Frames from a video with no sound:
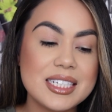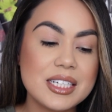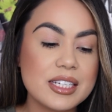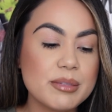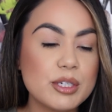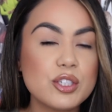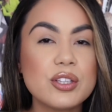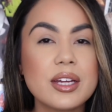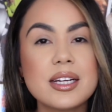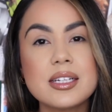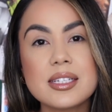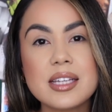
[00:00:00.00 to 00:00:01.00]
it does mention
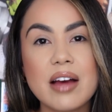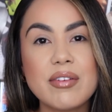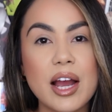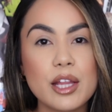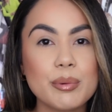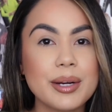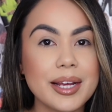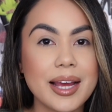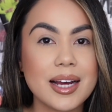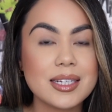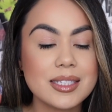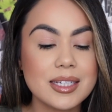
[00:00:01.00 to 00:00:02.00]
that it does have hyaluronic
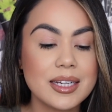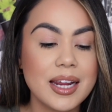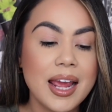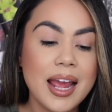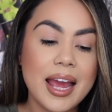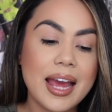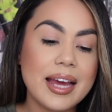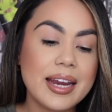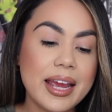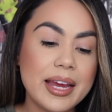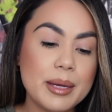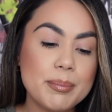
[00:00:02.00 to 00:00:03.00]
acid and
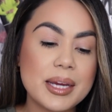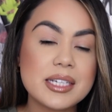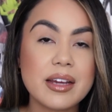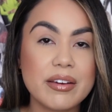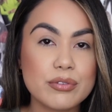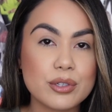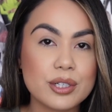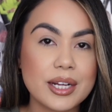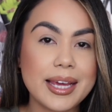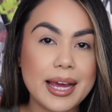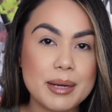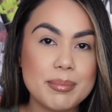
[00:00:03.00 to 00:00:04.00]

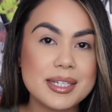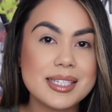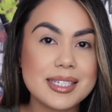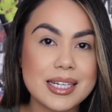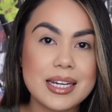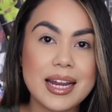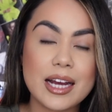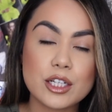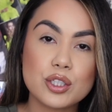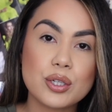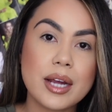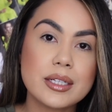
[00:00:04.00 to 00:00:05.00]
hemp-derived cannabis seed
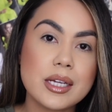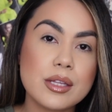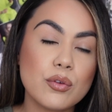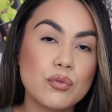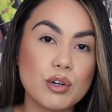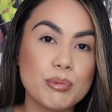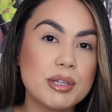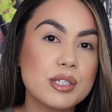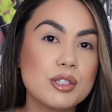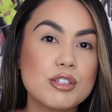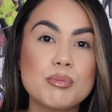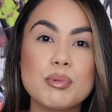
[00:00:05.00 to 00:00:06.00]
extract in the formula,
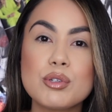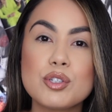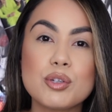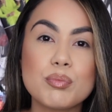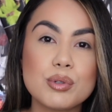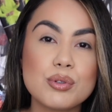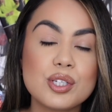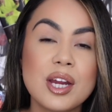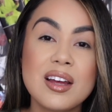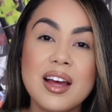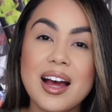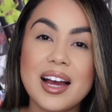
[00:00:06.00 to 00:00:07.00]
so it's supposed to boost
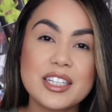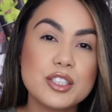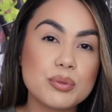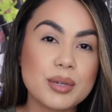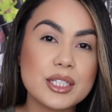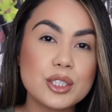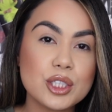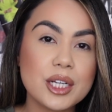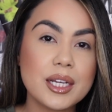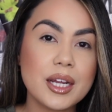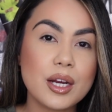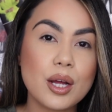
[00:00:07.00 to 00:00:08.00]

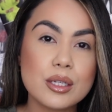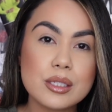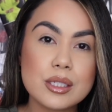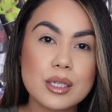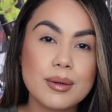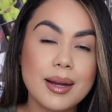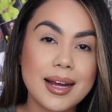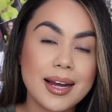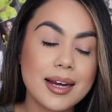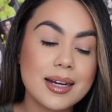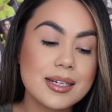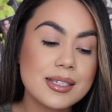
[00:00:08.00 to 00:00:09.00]
hydration. It also
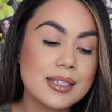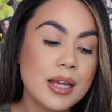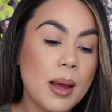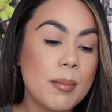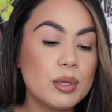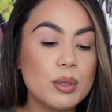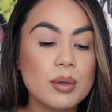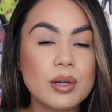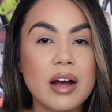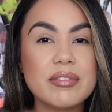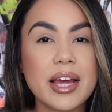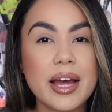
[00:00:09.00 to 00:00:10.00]
has blue
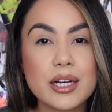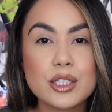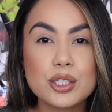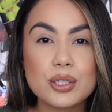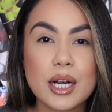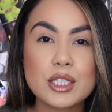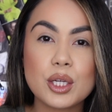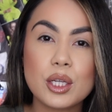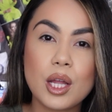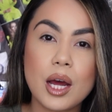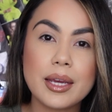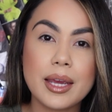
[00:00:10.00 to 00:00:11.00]
agave extract to
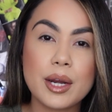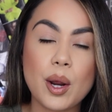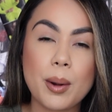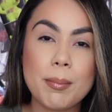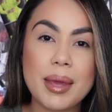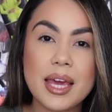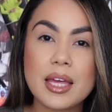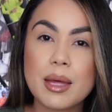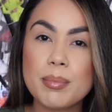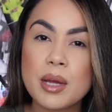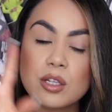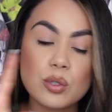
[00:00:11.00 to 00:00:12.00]
lock in our
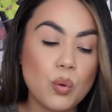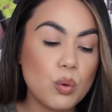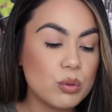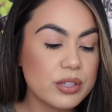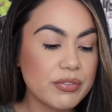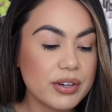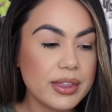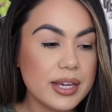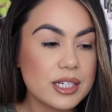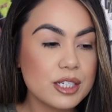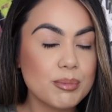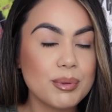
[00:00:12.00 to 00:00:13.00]
makeup, to hold
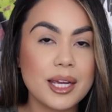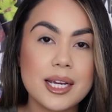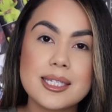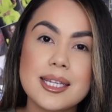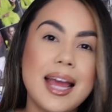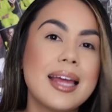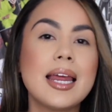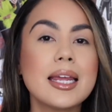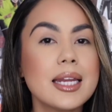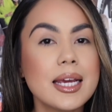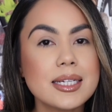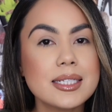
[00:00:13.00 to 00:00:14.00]
everything into place, and
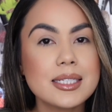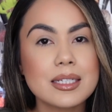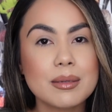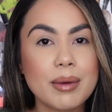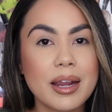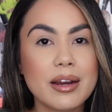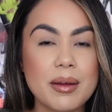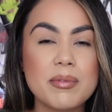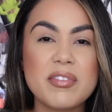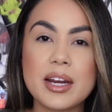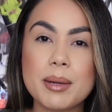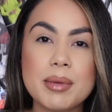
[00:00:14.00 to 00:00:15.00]
niacinamide,
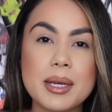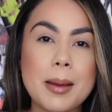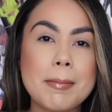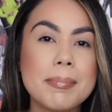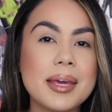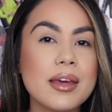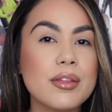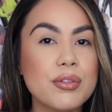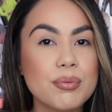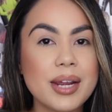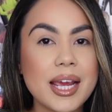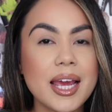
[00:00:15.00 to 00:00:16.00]
vitamin
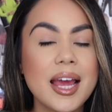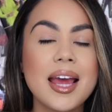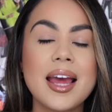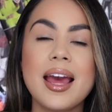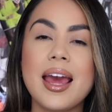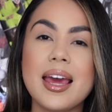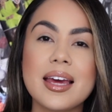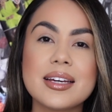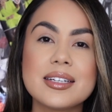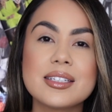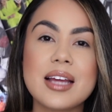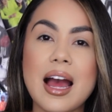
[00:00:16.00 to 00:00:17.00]
B3,
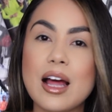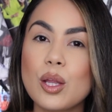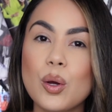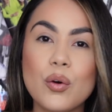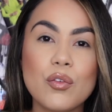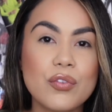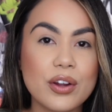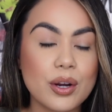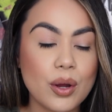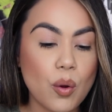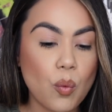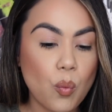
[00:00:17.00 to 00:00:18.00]
and aloe
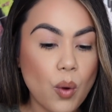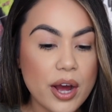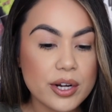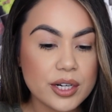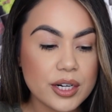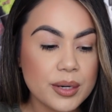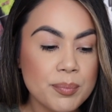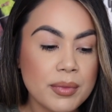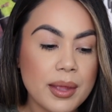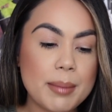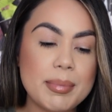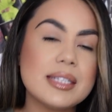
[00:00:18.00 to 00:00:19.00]
vera water,
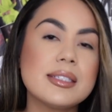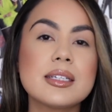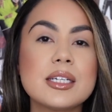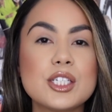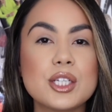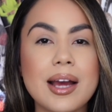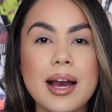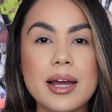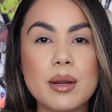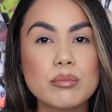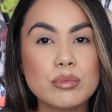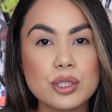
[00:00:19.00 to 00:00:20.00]
and basically to
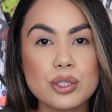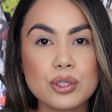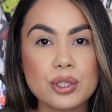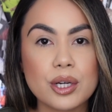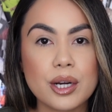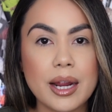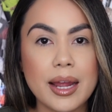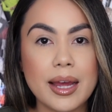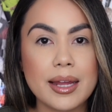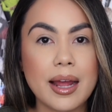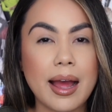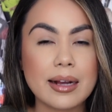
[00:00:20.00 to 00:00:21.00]
add moisture
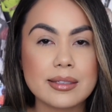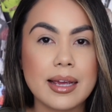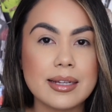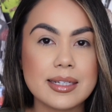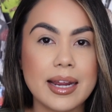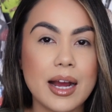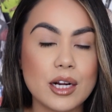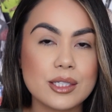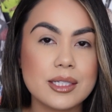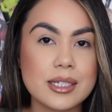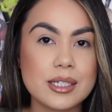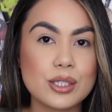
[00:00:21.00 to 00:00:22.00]
and
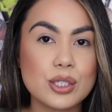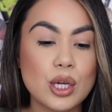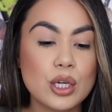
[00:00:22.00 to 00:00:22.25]
antioxidants